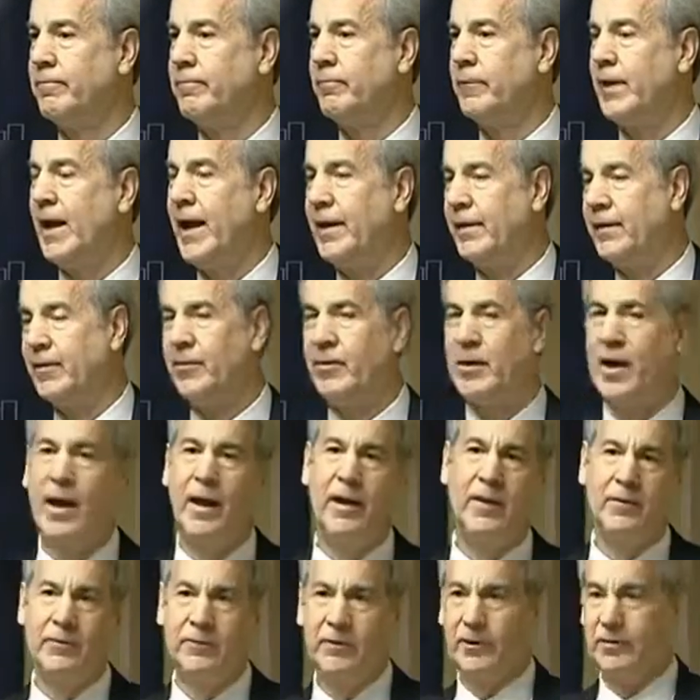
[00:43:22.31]
I had this guy
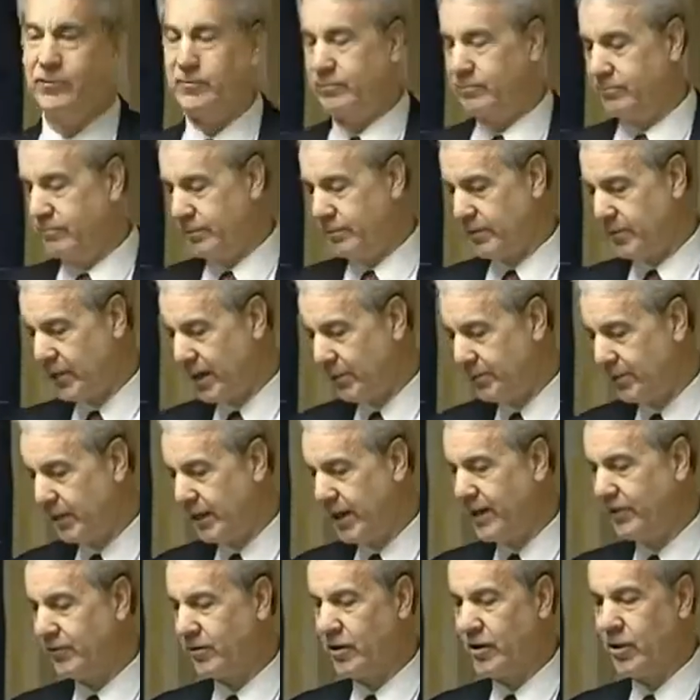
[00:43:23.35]
just a couple of
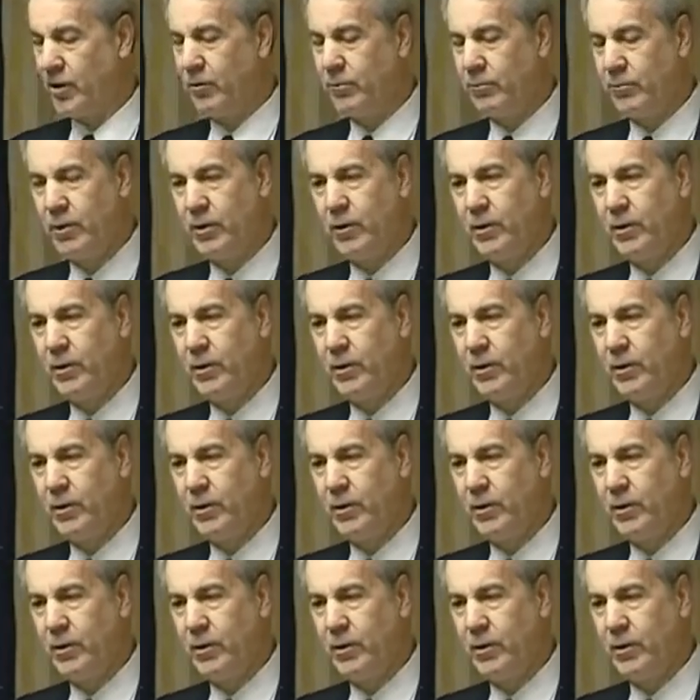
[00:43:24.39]
days ago,